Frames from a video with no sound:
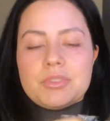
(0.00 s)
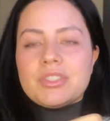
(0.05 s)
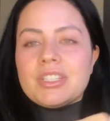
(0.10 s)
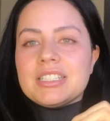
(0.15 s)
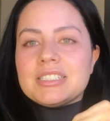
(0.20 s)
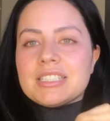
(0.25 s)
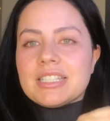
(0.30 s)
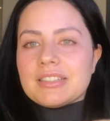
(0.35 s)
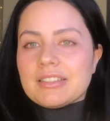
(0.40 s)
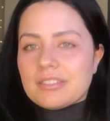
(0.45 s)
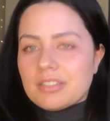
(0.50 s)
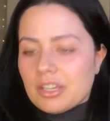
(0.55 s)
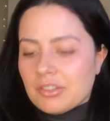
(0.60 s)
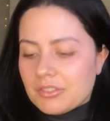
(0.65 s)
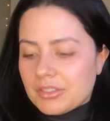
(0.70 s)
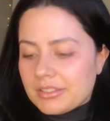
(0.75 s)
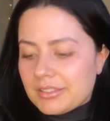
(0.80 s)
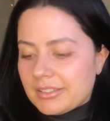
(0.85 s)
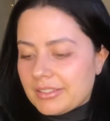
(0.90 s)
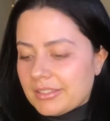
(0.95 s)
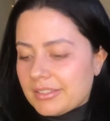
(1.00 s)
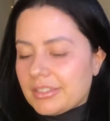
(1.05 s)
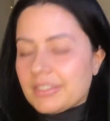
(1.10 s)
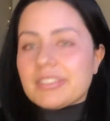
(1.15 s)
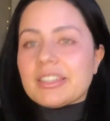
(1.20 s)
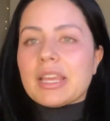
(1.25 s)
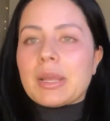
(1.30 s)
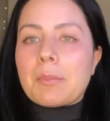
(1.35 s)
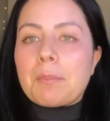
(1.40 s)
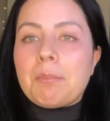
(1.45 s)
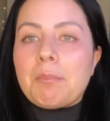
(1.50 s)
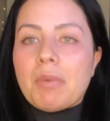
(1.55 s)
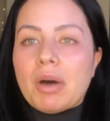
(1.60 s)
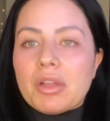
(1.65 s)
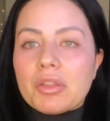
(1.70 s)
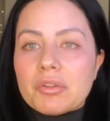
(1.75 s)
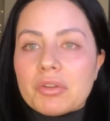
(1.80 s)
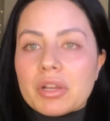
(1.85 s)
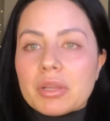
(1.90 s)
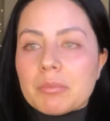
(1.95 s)
Take this off. This is just like
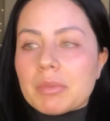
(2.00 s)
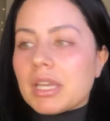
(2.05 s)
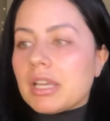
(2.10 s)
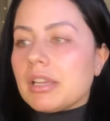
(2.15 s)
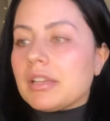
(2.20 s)
bothering me.